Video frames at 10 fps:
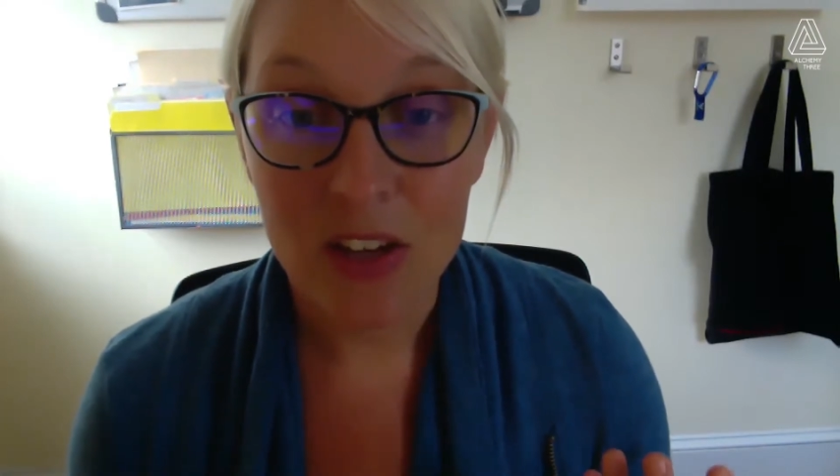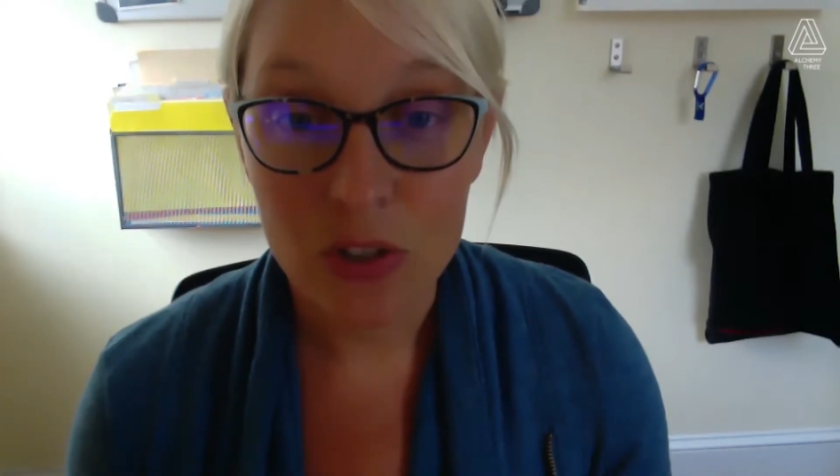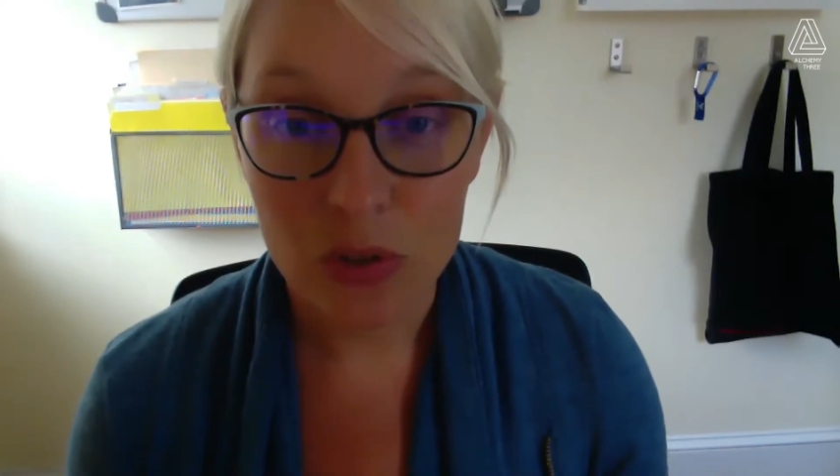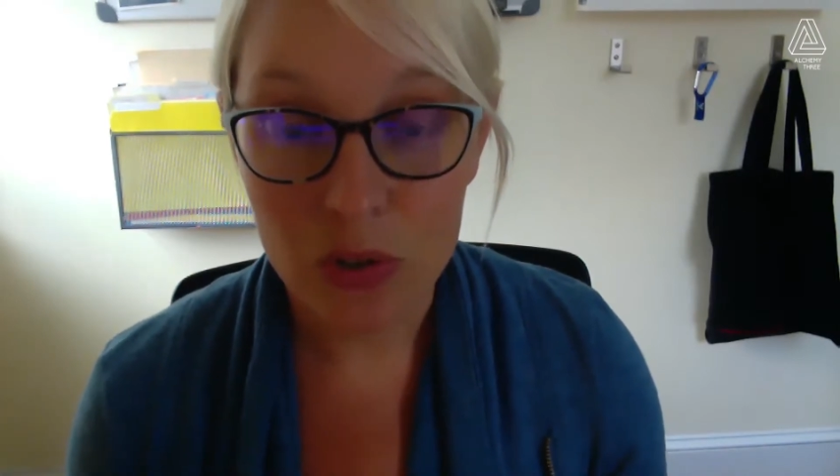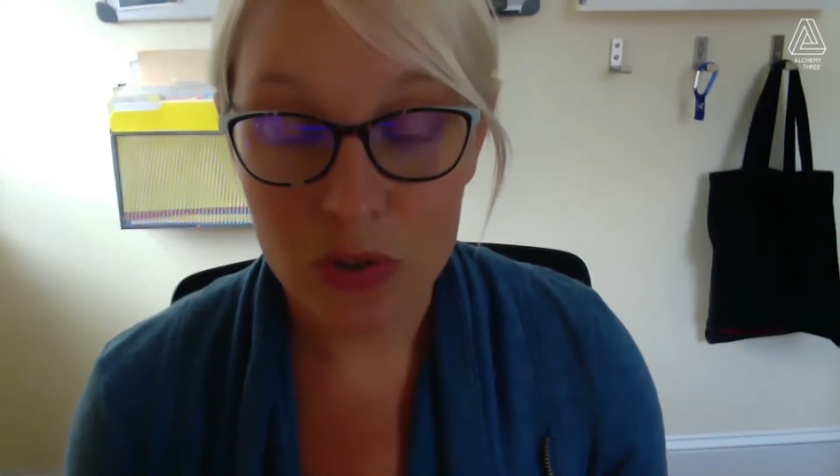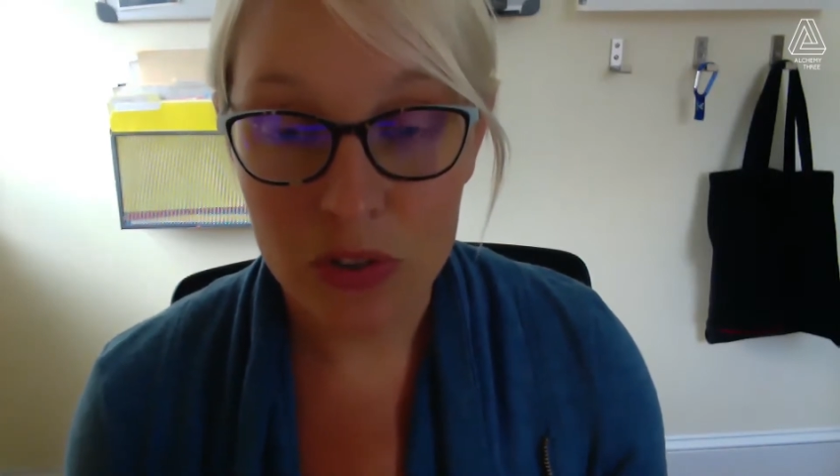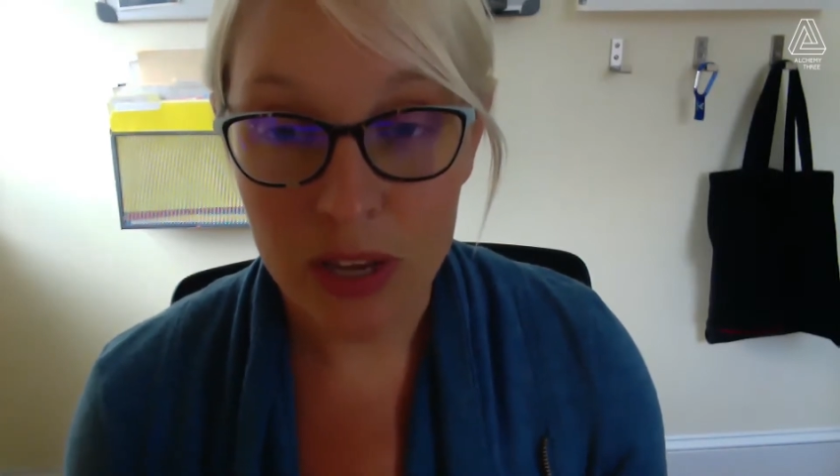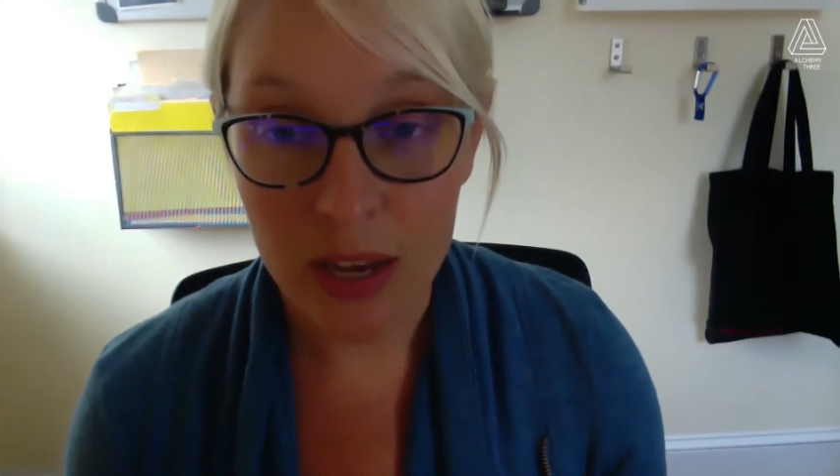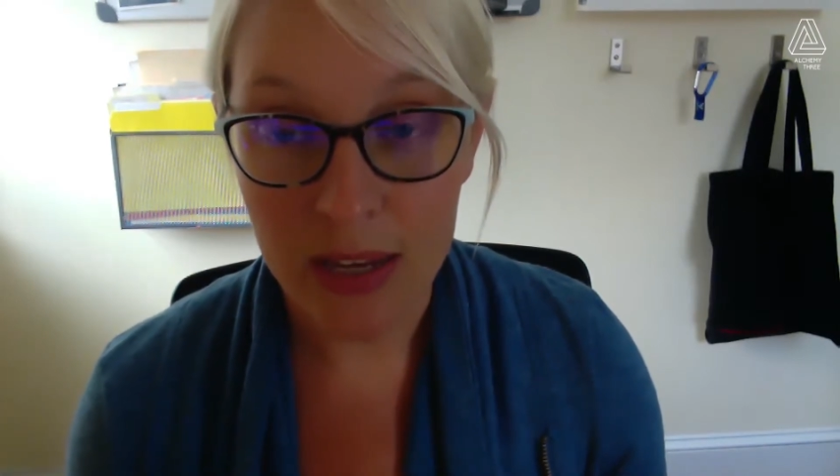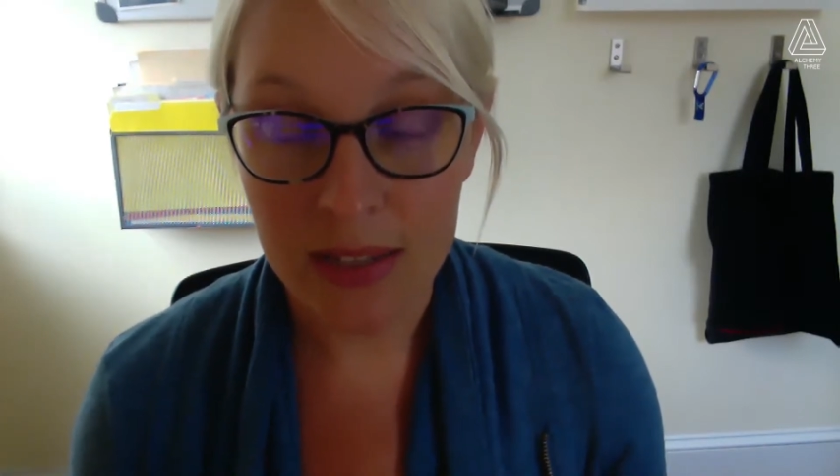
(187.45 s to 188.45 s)
to your
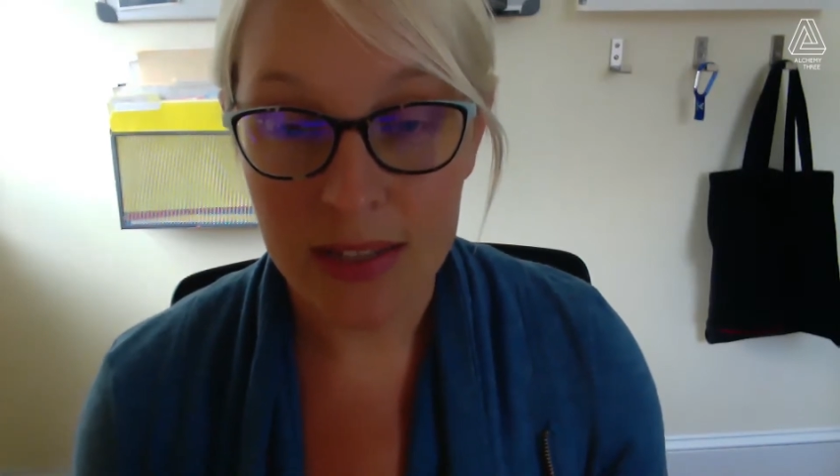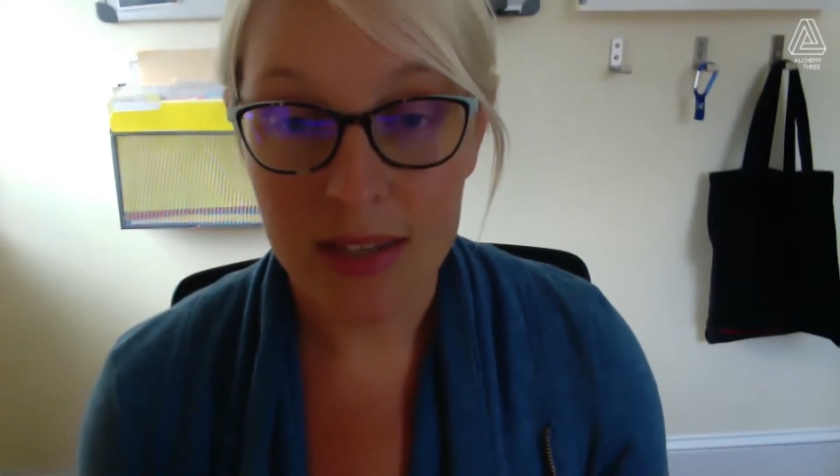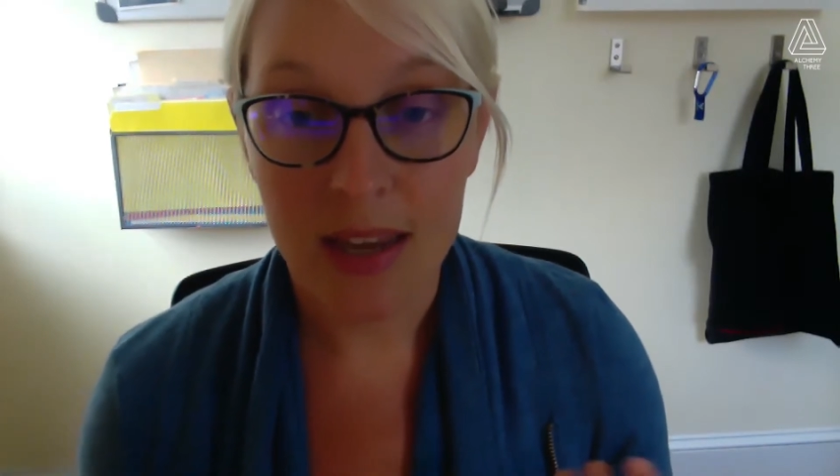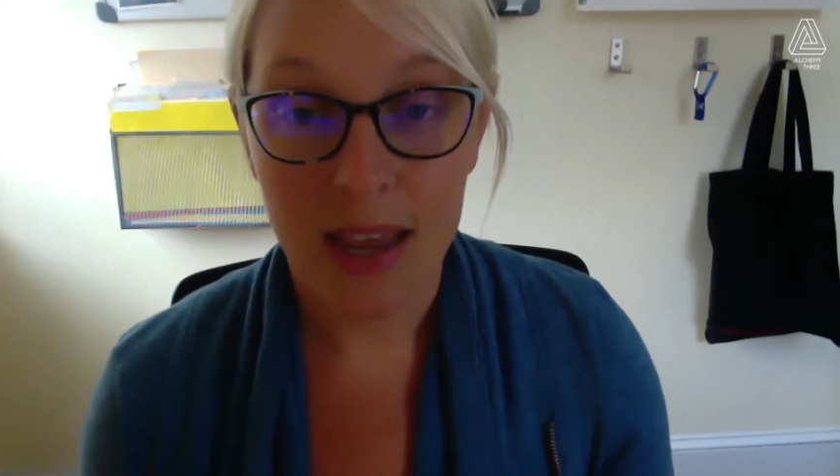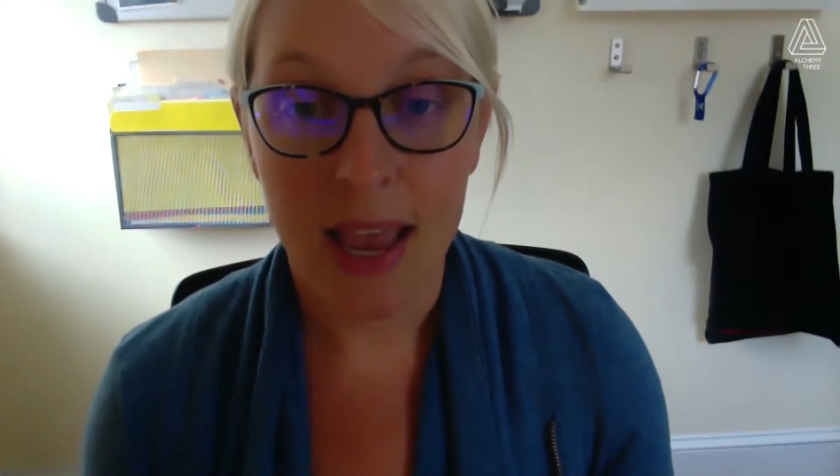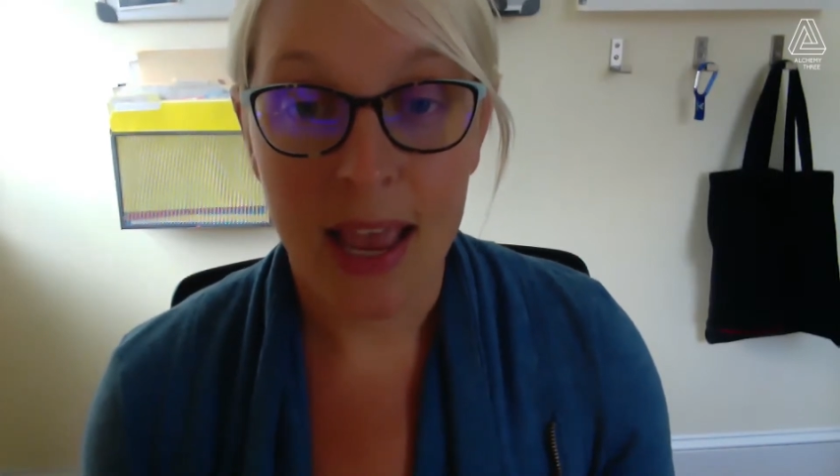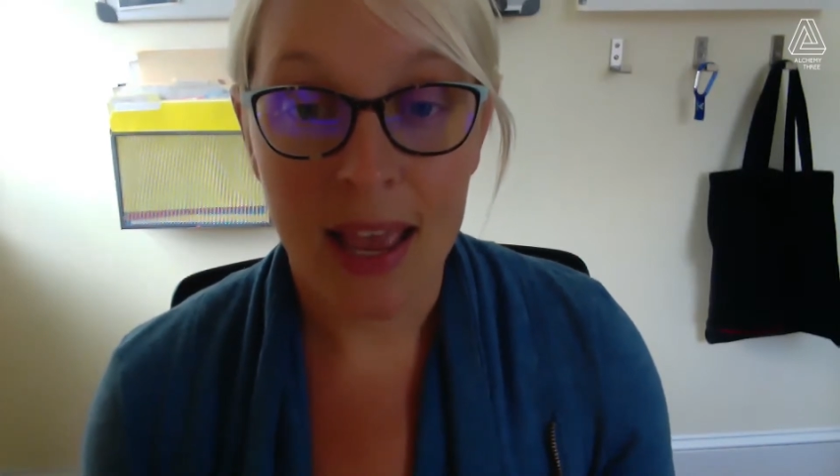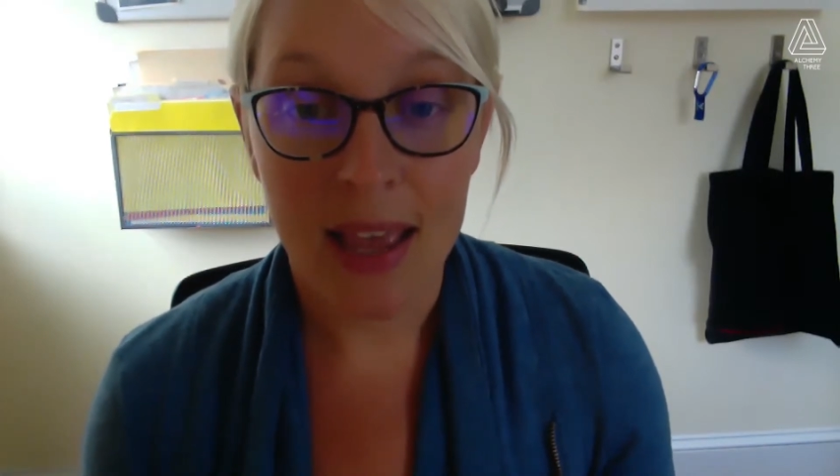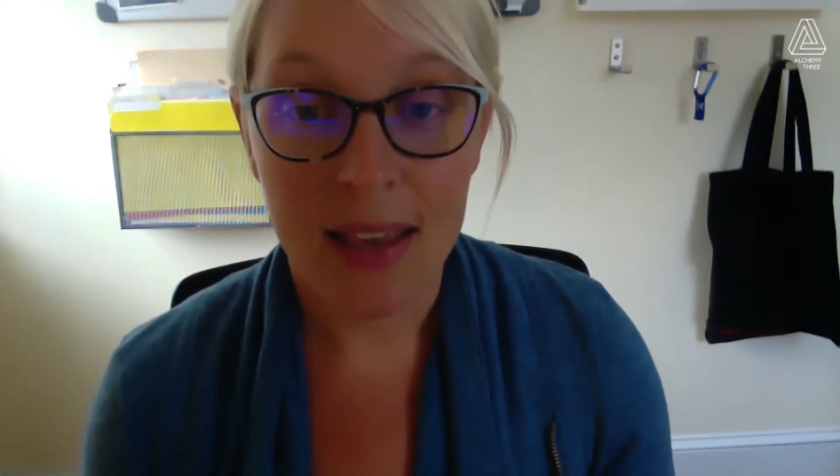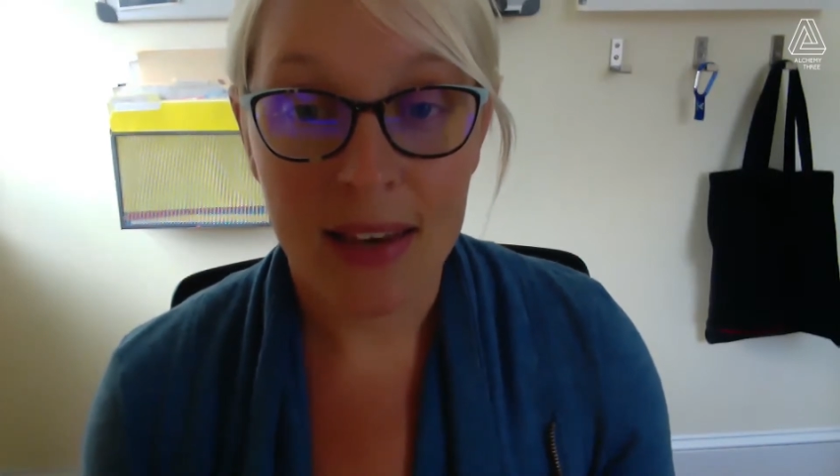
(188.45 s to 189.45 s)
site
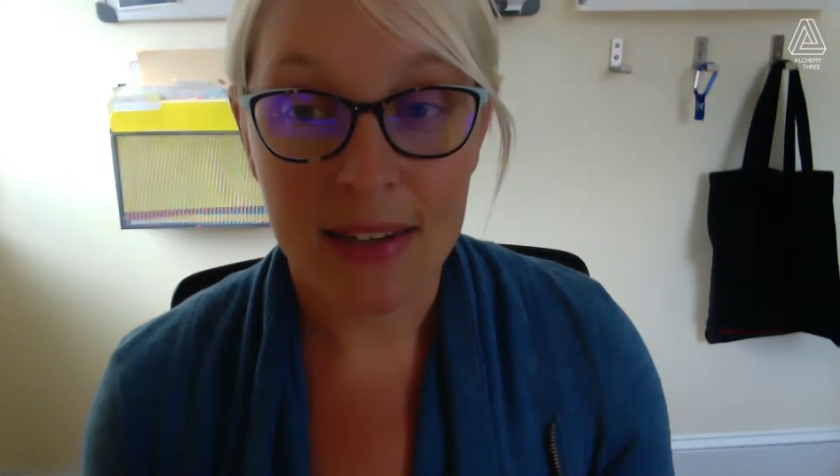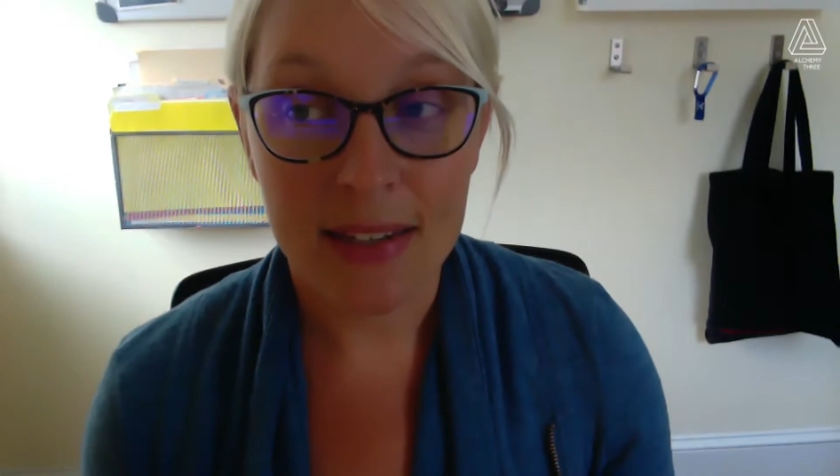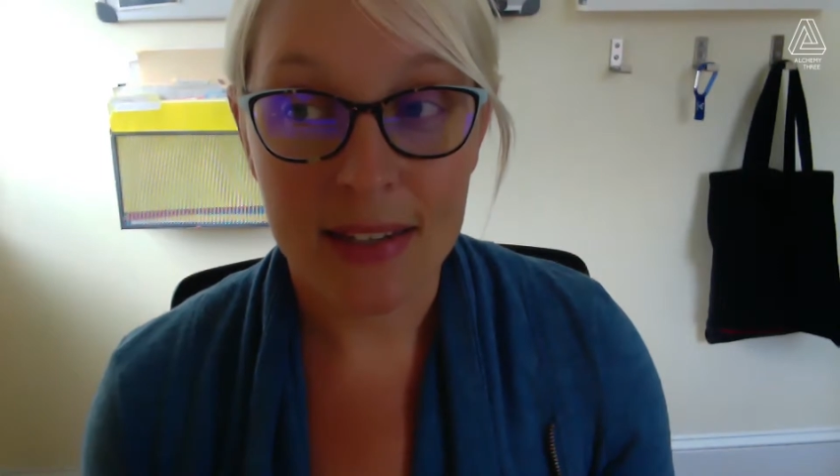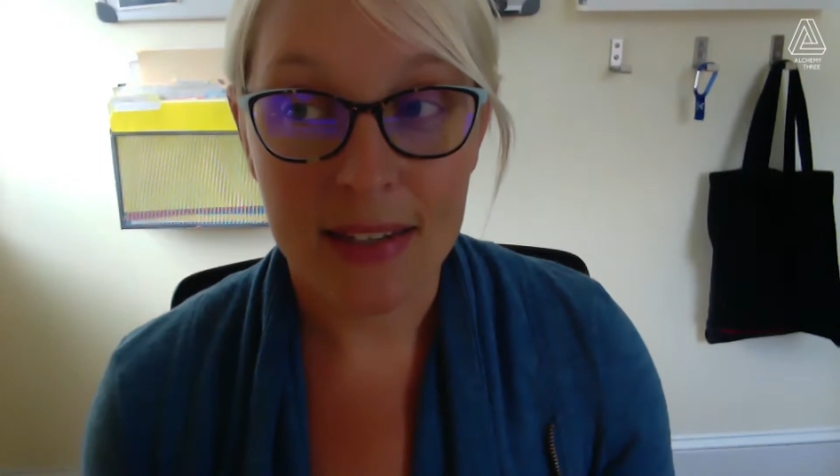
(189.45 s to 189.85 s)
and